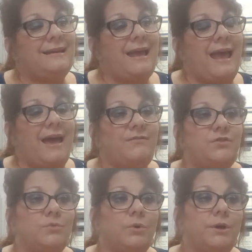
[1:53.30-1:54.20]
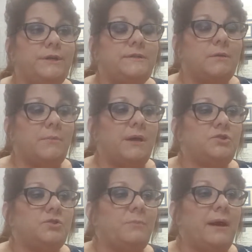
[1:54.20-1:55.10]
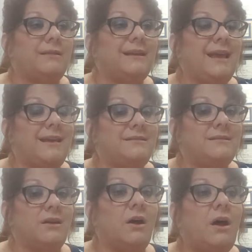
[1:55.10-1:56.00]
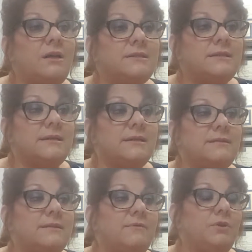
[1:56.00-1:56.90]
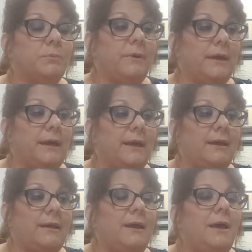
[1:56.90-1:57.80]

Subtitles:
have to worry so much about the gains and losses of your plan